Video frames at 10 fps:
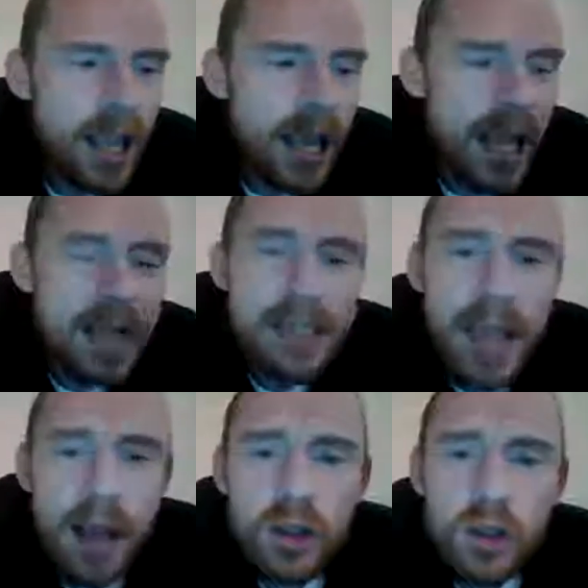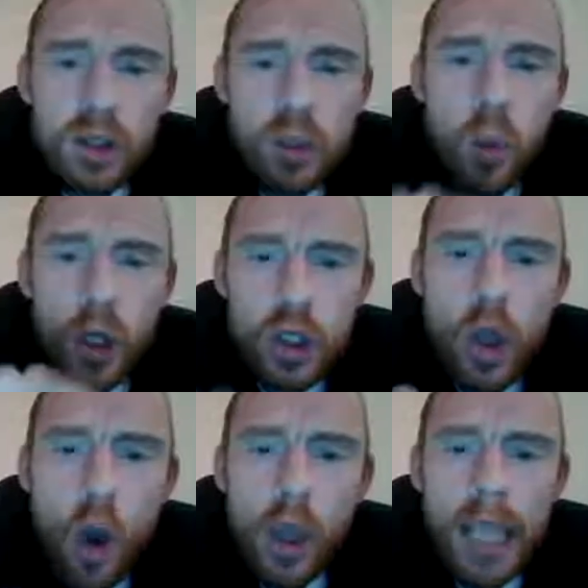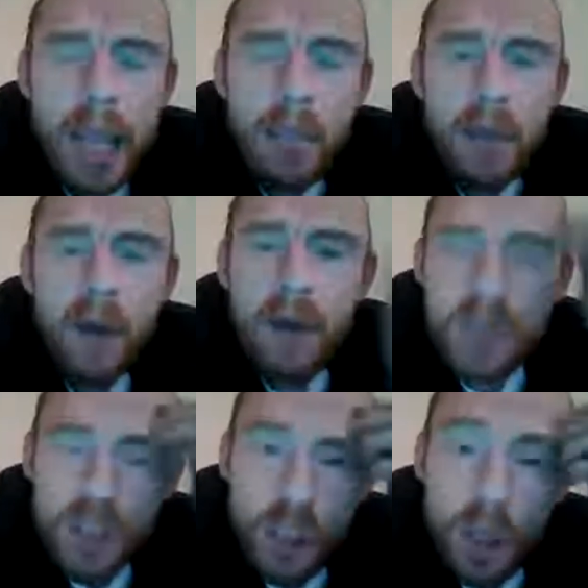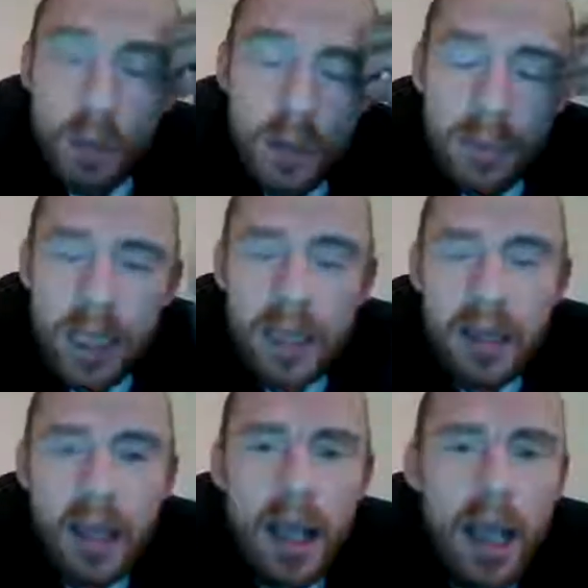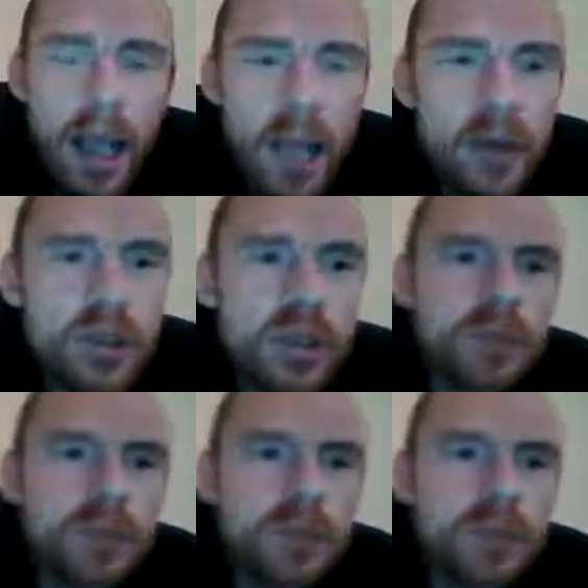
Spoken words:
it tells us what you're capable of as a human being. And